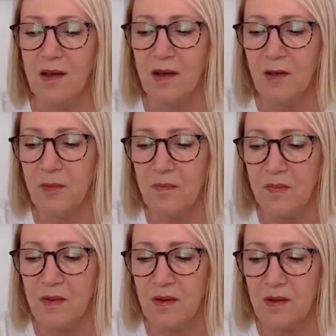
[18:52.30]
um,
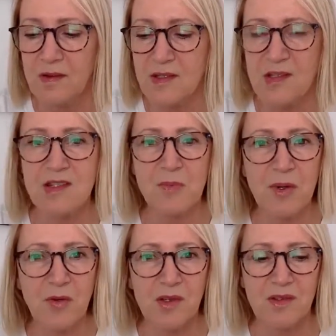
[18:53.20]
it's a
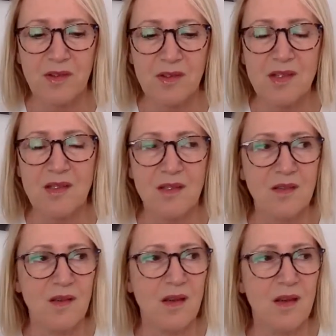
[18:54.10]
spirit, it's a,
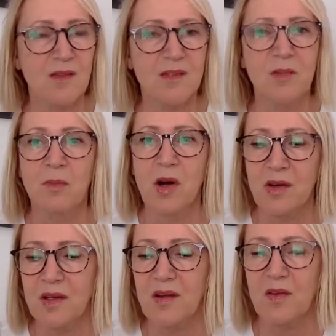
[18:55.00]
a
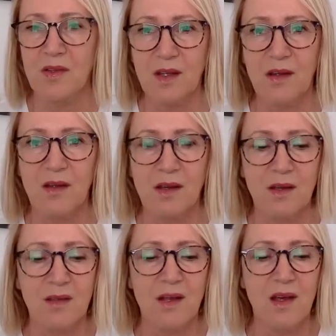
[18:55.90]
demonic thing, and,
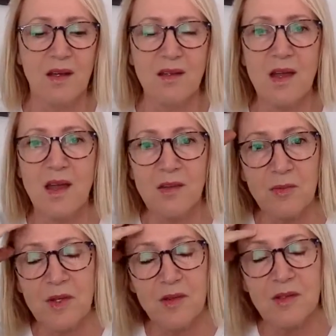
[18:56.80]
and an
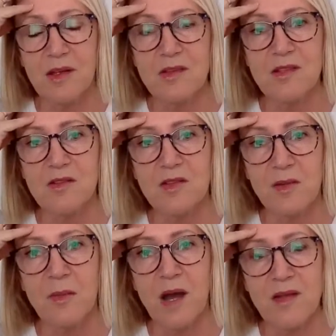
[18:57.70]
enemy that gets into the
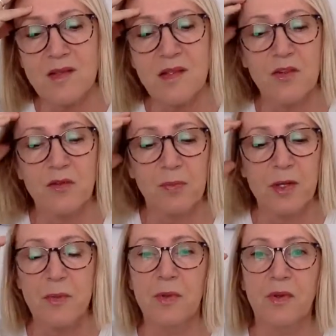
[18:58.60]
mindset of
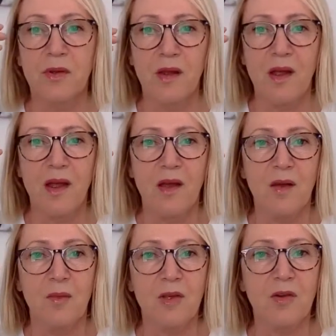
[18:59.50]
people
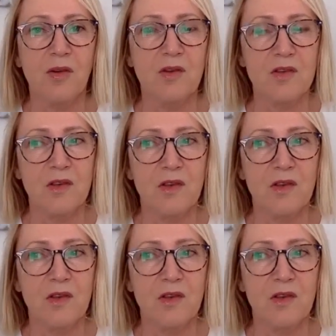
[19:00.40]
because